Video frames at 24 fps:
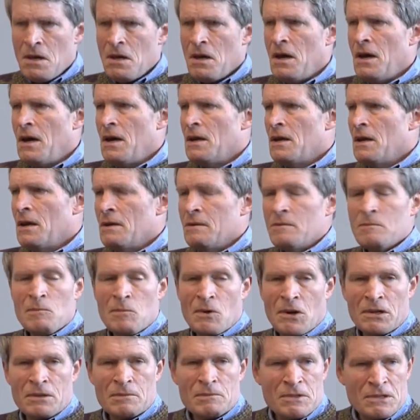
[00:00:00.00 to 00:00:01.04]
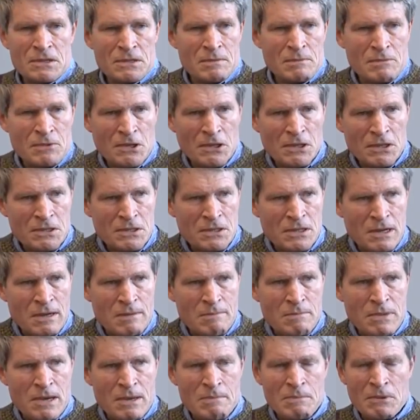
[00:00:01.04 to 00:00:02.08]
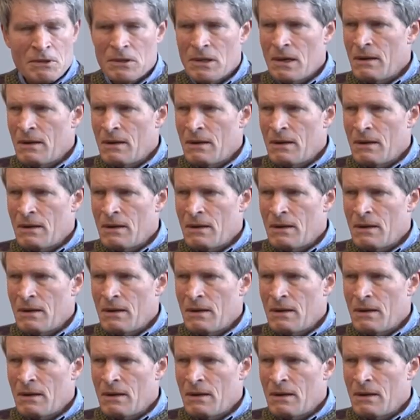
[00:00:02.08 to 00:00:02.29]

and I'd worked with some real estate people.